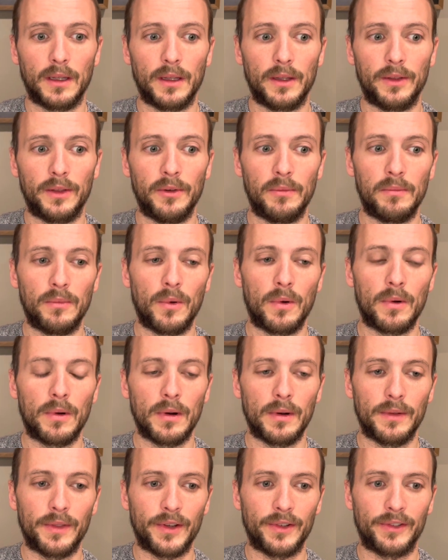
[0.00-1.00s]
the
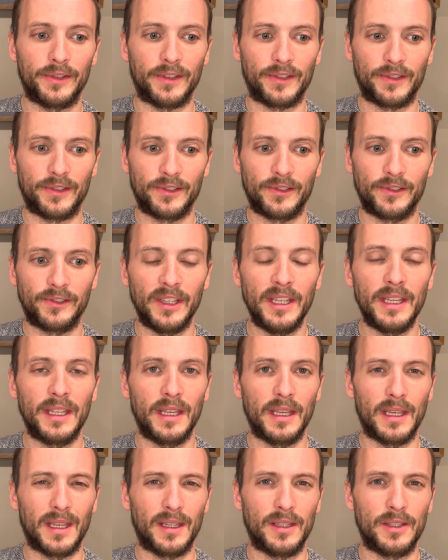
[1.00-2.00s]
more there's this
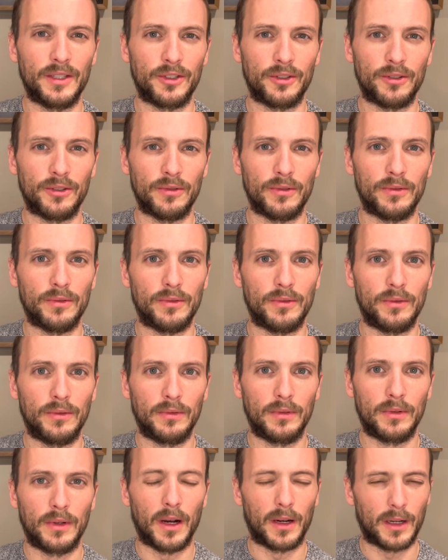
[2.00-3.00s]
sinking into
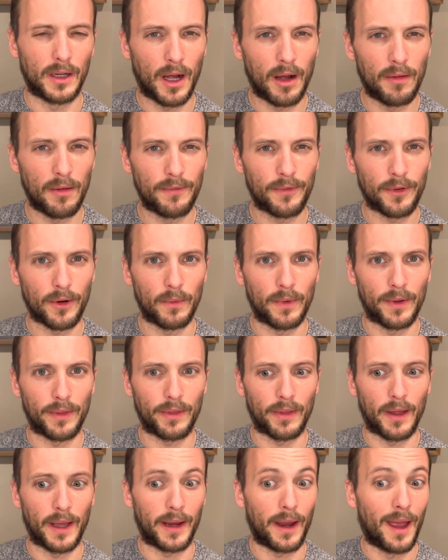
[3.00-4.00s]
a comfort with
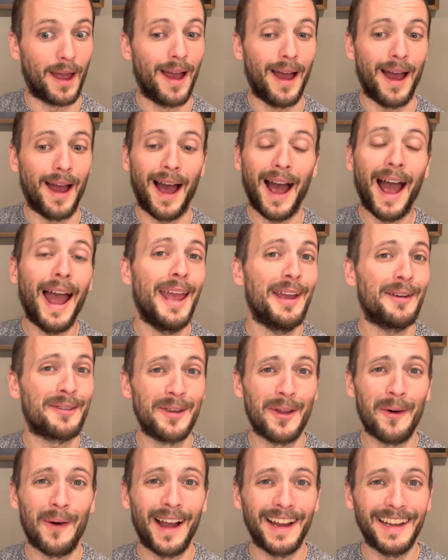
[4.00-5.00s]
like, I have
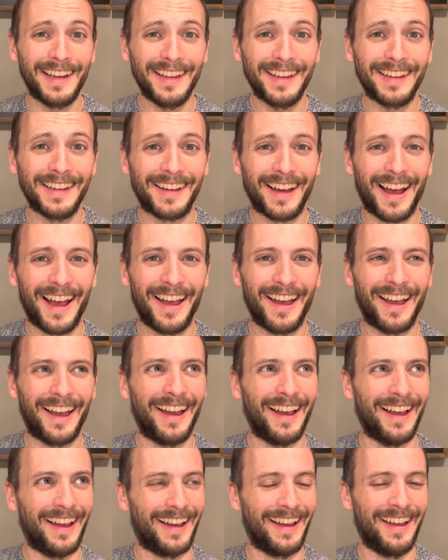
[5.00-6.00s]
no idea,
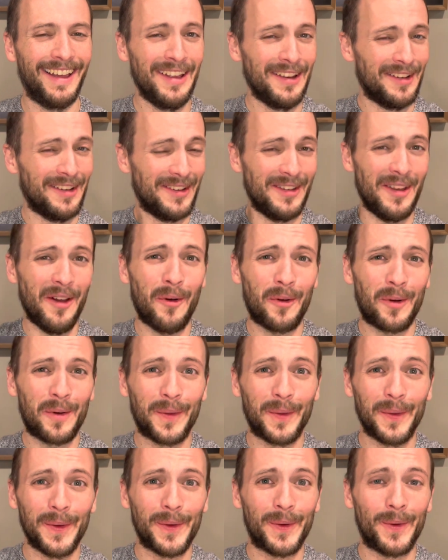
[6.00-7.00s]
no
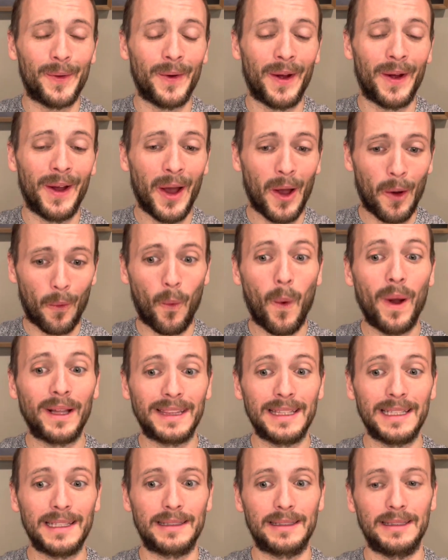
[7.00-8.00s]
clue what
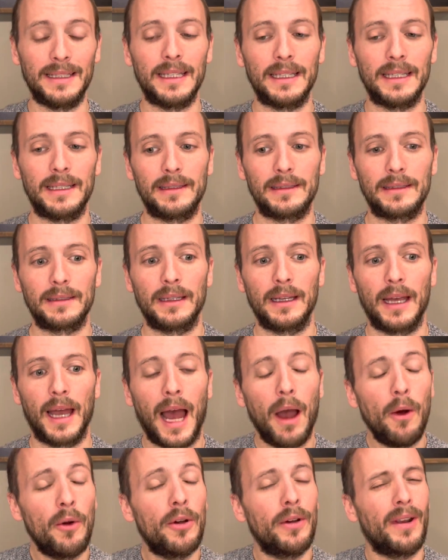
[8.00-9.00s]
this is.
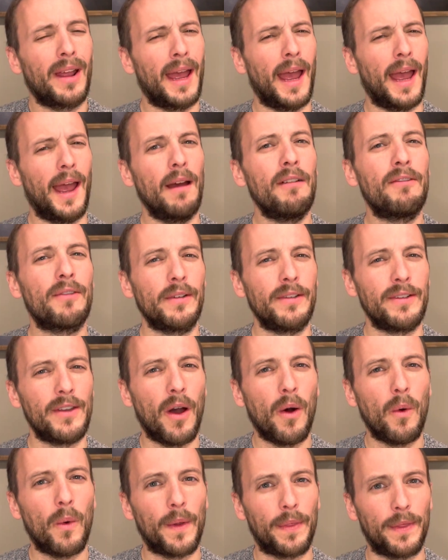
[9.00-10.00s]
How could I ever
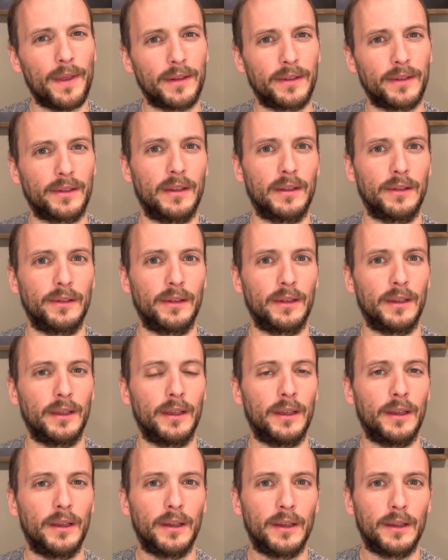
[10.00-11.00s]
know what this
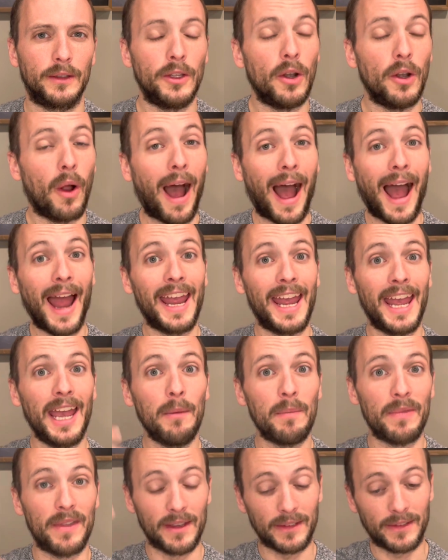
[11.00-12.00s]
is? I
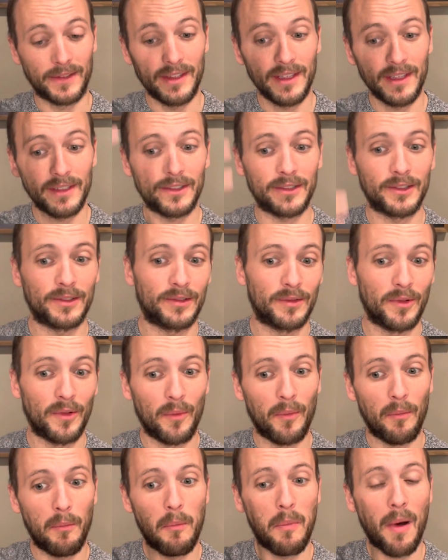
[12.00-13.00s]
am this
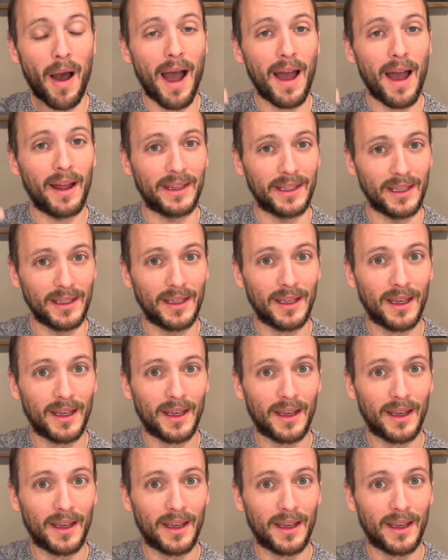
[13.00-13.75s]
body,